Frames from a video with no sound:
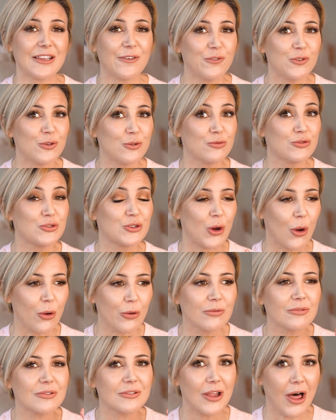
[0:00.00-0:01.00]
if you
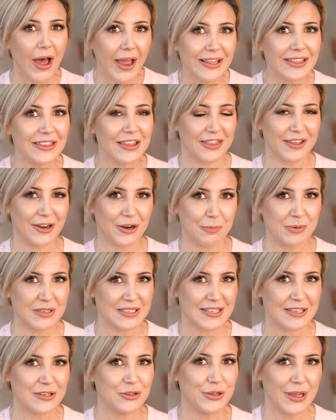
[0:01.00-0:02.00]
don't like the
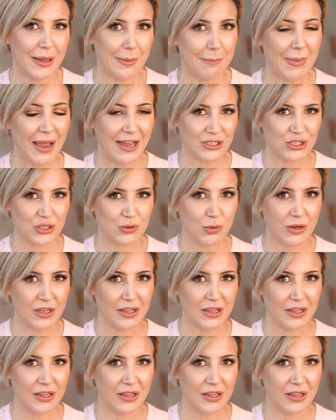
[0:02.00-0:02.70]
therapist that you get matched